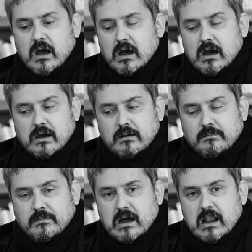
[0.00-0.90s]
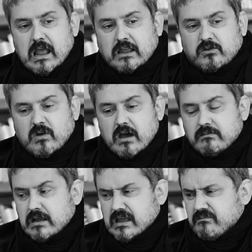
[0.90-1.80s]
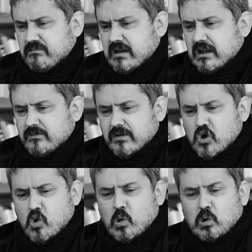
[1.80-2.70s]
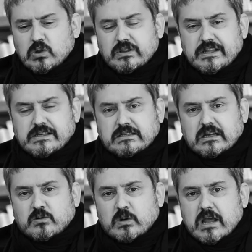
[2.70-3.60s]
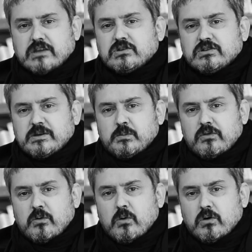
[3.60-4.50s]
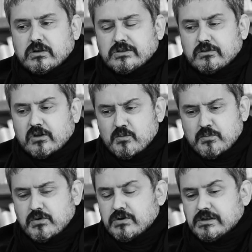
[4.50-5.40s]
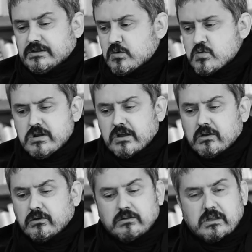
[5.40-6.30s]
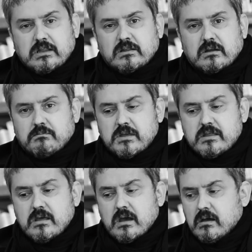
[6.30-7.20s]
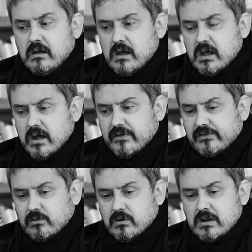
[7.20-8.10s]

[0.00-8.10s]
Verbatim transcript: Um, I like to have like a kind of a cold, distant relationship with the work. So the computer is a really good intermediate and so